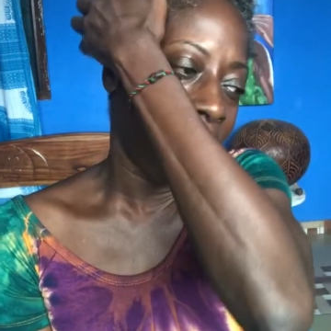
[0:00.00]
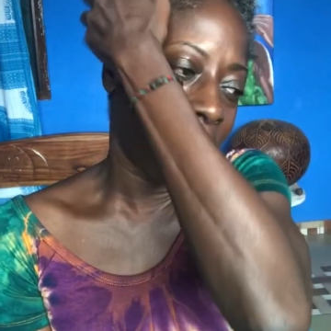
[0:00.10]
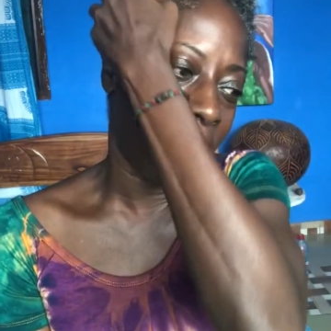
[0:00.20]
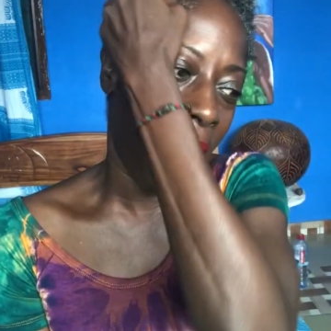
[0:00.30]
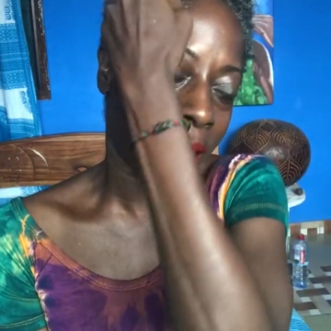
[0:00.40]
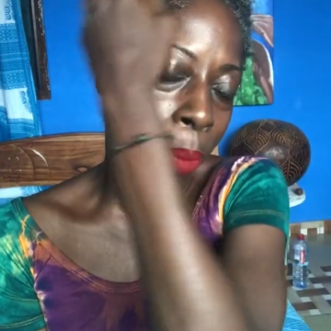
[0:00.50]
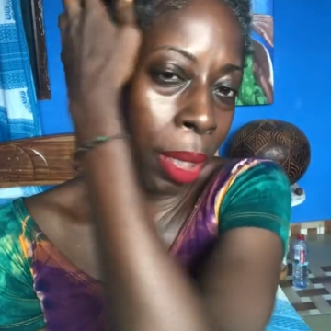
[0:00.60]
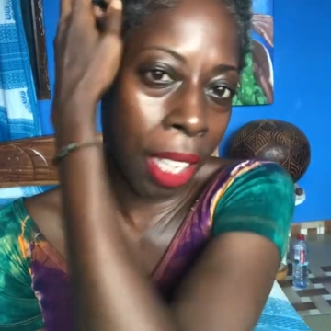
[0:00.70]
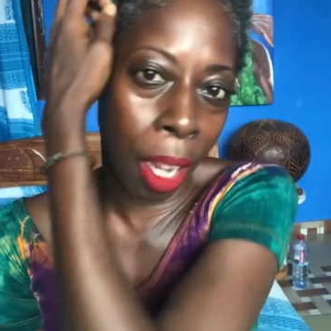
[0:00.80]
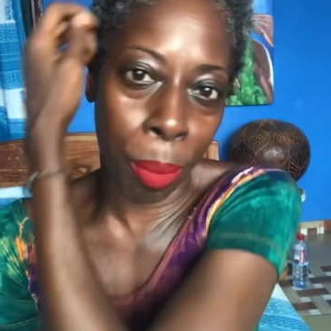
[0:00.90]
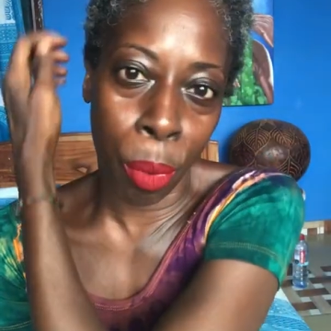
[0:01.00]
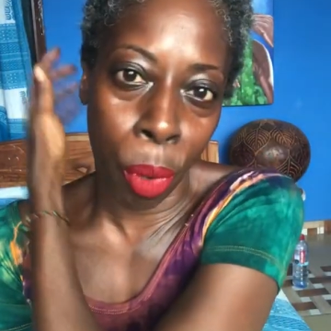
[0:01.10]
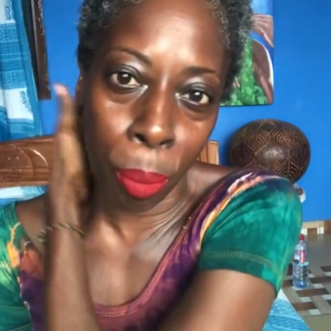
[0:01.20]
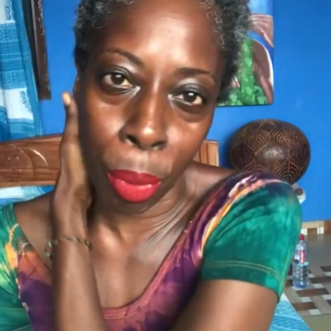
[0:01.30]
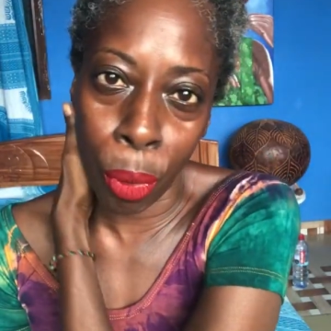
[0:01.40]
that's become more
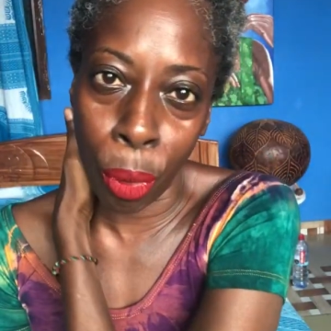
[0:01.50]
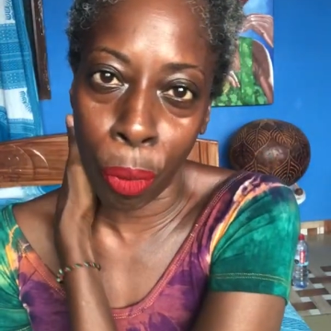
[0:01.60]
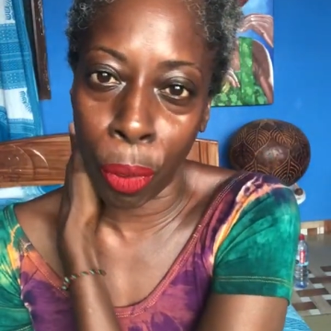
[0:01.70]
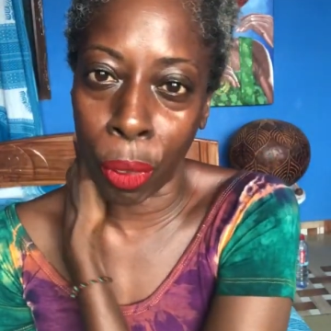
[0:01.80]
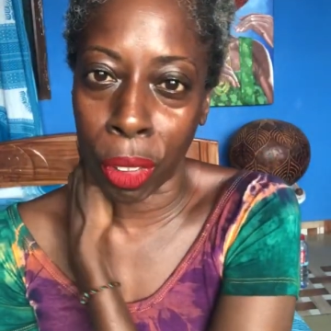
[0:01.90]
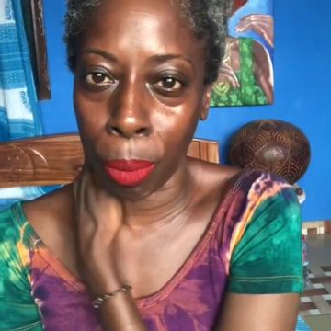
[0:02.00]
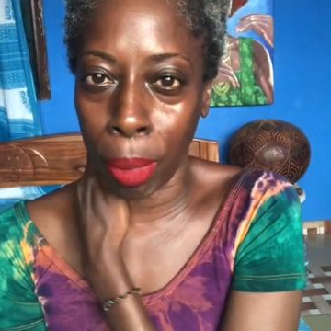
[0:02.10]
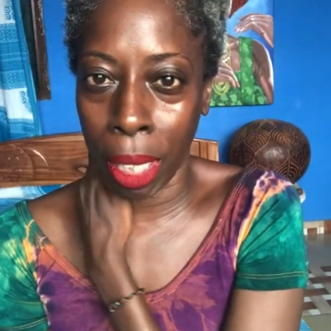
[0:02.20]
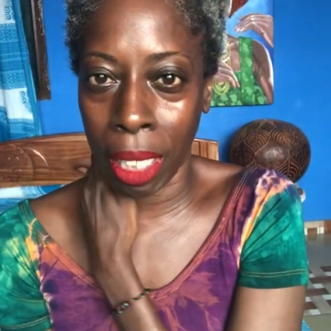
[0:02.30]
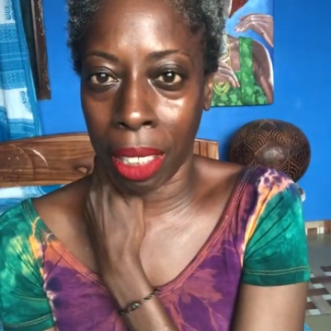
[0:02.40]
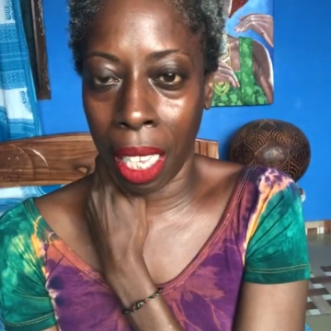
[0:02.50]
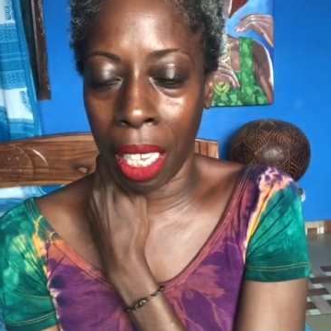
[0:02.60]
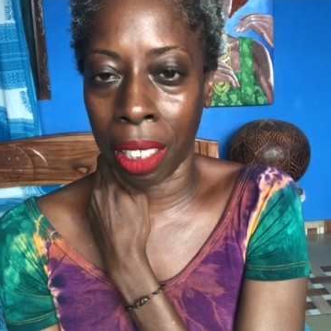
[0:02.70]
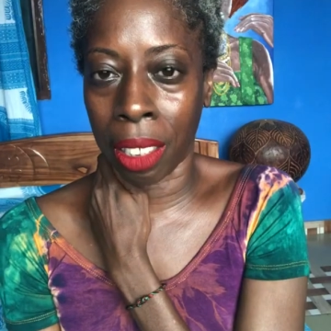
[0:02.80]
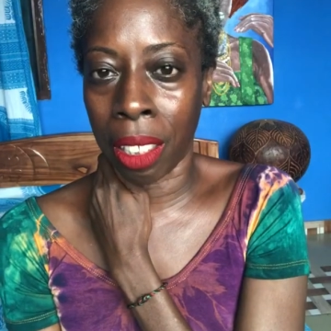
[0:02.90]
beautiful to me
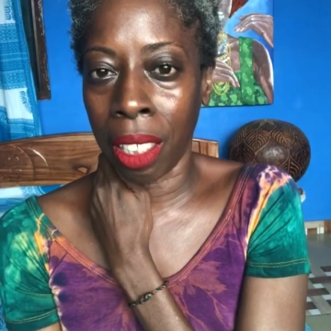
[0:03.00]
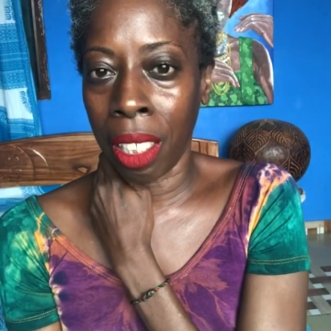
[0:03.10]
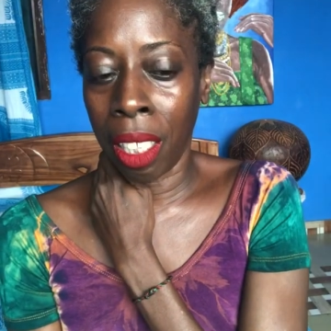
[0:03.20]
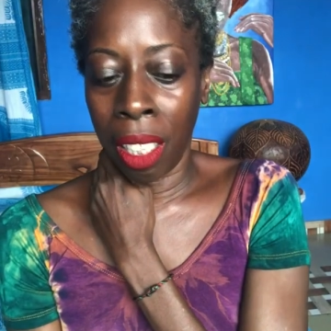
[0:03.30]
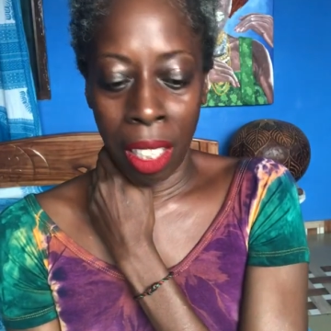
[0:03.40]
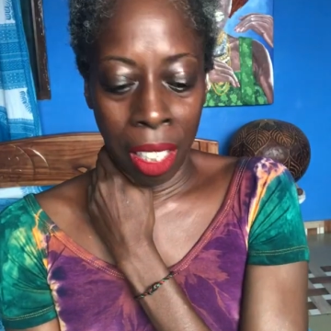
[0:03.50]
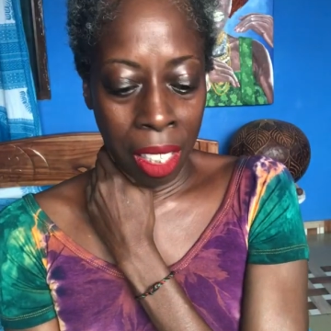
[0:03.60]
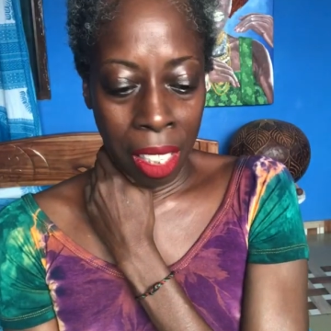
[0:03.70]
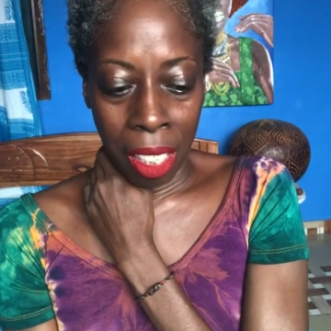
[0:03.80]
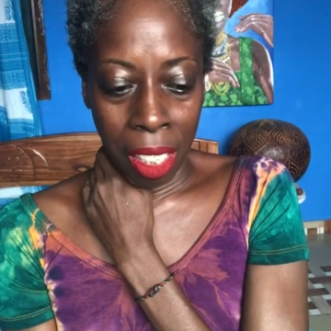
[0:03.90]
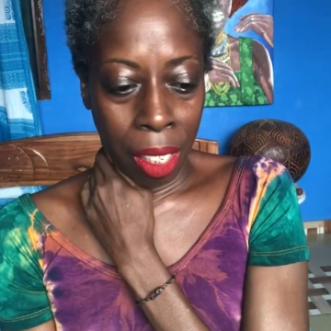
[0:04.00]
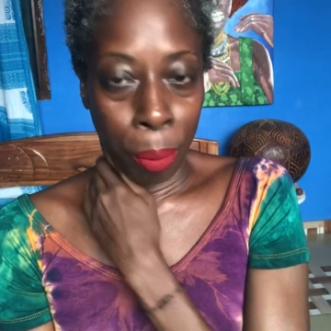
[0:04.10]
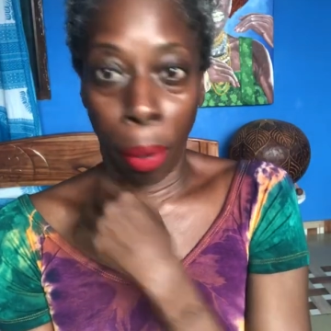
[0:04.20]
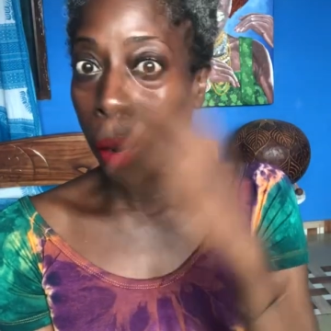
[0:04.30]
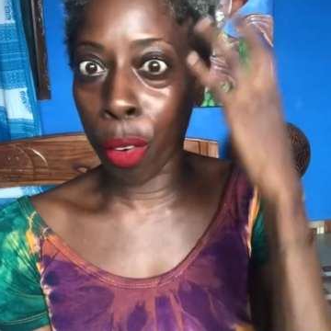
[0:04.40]
than
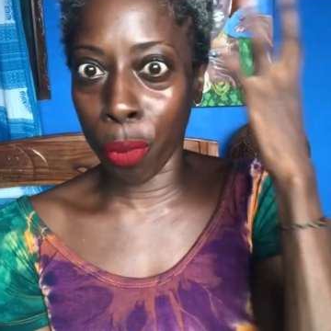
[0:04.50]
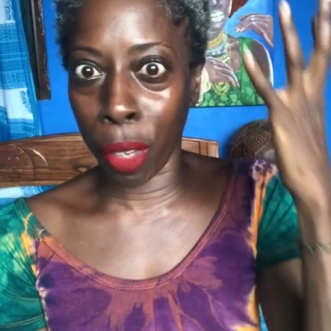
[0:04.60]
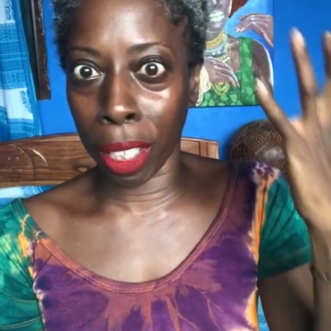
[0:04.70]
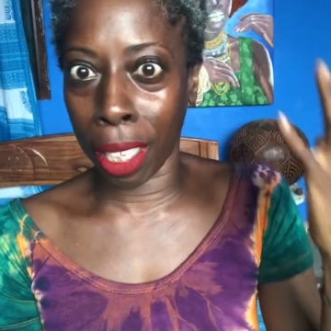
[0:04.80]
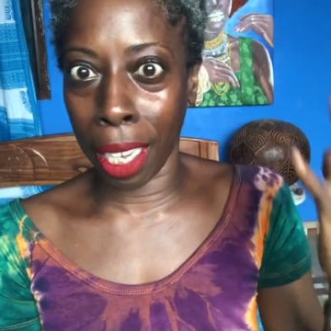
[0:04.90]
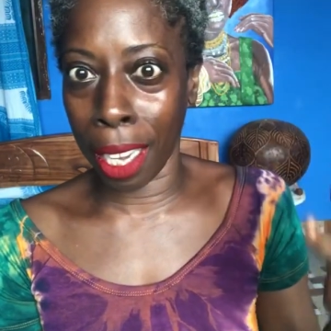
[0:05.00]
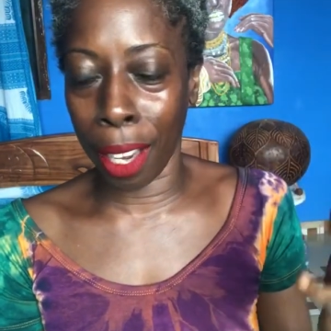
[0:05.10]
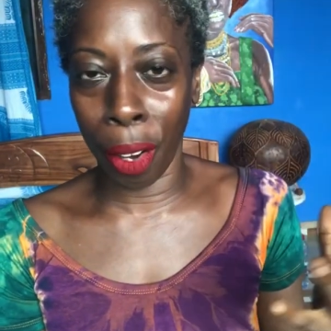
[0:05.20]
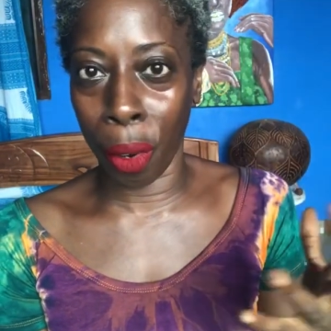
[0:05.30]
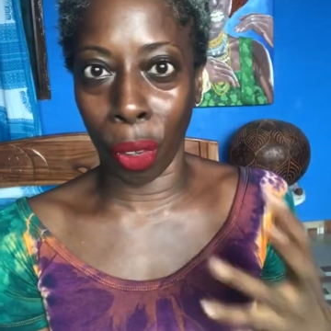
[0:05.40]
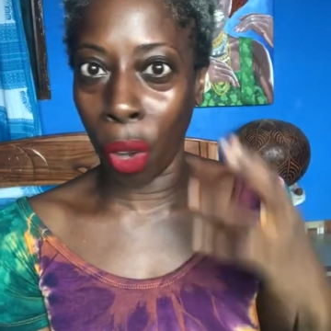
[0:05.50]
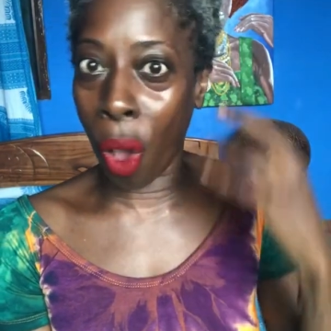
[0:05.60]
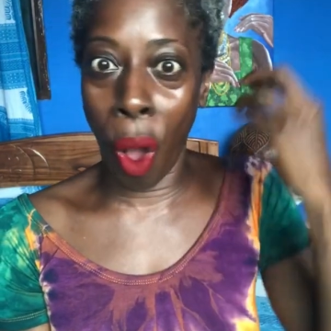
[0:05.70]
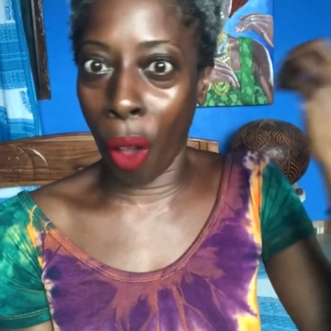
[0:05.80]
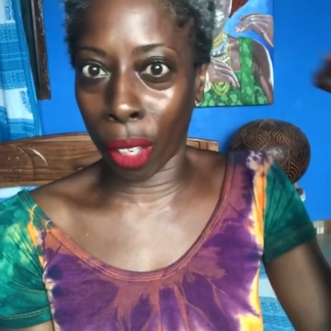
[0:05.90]
perfect hair or
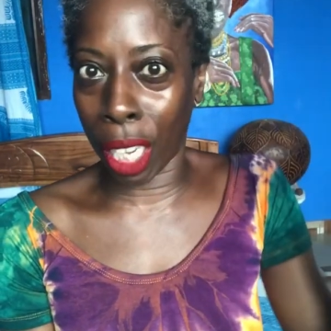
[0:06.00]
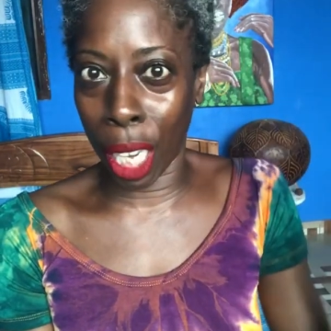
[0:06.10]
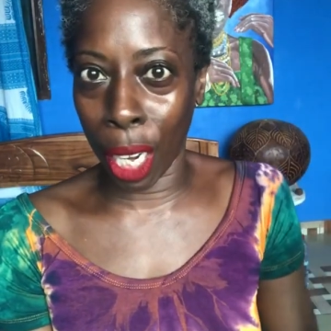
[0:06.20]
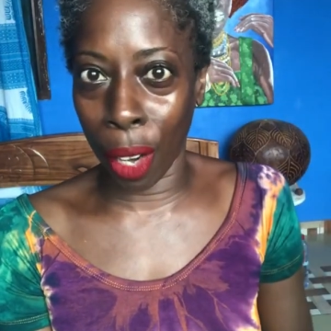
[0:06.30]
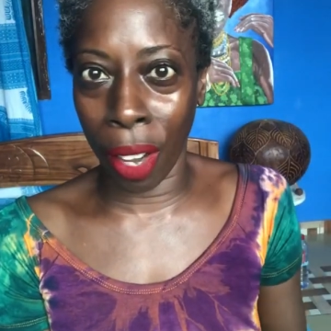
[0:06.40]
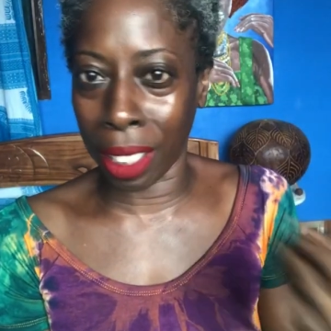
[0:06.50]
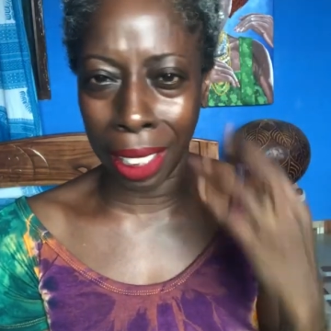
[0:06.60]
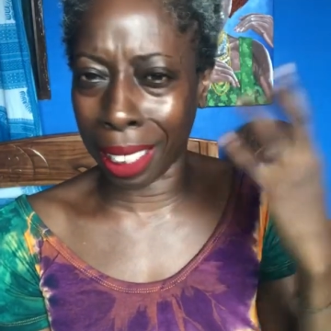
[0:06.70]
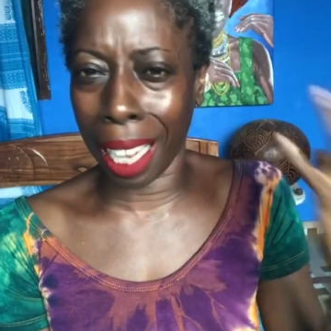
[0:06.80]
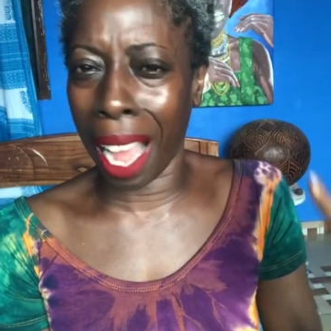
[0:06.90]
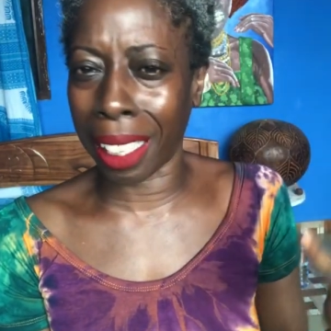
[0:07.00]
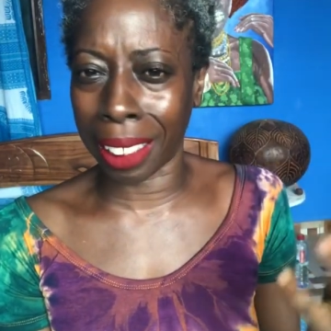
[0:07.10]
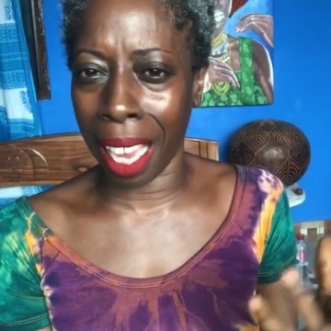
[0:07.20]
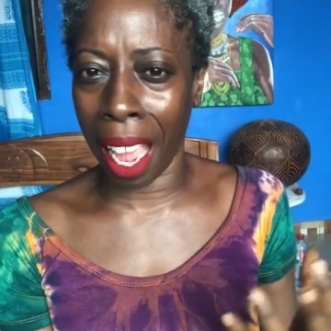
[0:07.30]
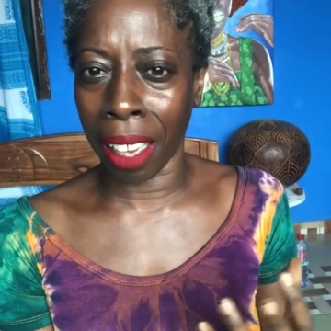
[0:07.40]
long hair or anything like that.